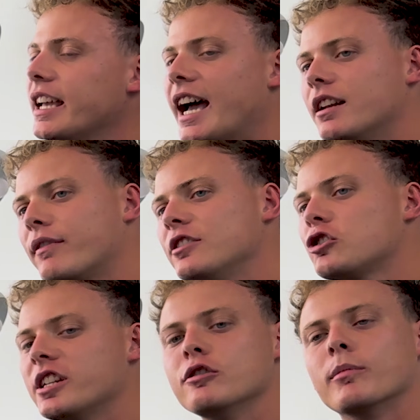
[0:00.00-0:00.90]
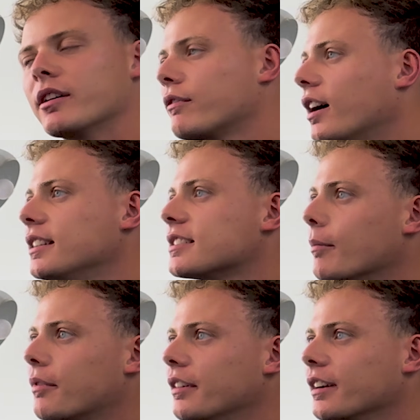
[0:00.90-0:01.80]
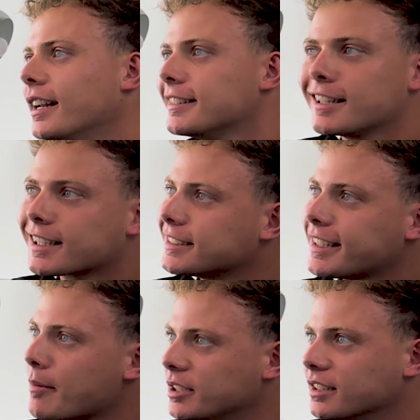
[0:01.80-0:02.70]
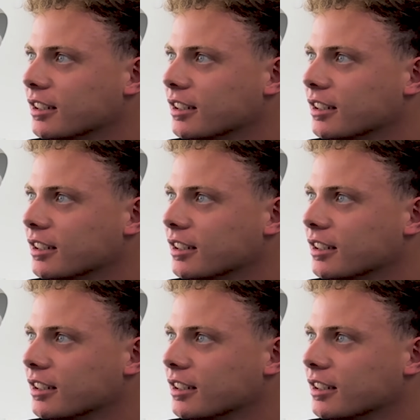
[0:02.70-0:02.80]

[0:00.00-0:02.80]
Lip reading: and eventually you might find something, and it's like a stab in the